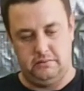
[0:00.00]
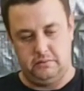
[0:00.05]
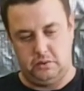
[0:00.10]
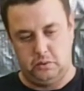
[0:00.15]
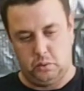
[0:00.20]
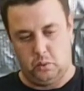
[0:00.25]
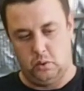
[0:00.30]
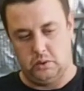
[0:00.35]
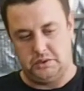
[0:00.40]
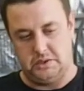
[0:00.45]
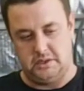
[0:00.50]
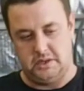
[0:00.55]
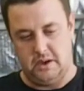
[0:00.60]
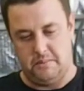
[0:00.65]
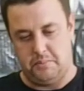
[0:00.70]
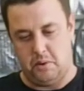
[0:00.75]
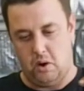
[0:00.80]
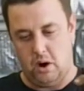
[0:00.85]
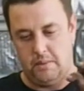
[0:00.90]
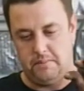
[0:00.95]
towards the
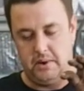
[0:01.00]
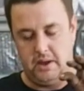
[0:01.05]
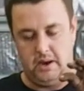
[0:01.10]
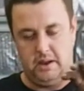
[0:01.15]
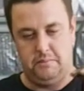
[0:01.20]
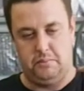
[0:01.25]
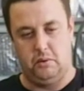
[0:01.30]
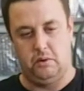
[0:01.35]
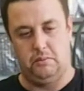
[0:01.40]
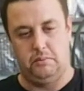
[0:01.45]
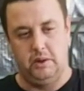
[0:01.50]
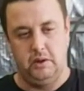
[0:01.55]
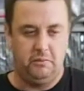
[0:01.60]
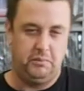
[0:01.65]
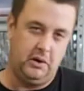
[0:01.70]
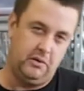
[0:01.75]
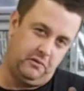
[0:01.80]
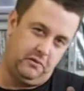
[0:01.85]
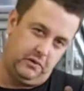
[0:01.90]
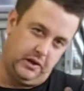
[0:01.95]
dump pipe, and then put a little
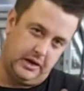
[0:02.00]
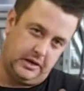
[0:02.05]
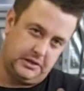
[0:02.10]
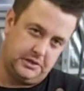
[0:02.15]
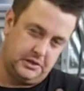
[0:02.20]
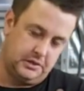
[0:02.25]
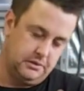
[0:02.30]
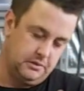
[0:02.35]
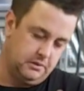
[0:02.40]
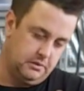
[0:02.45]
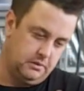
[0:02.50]
bit of flex.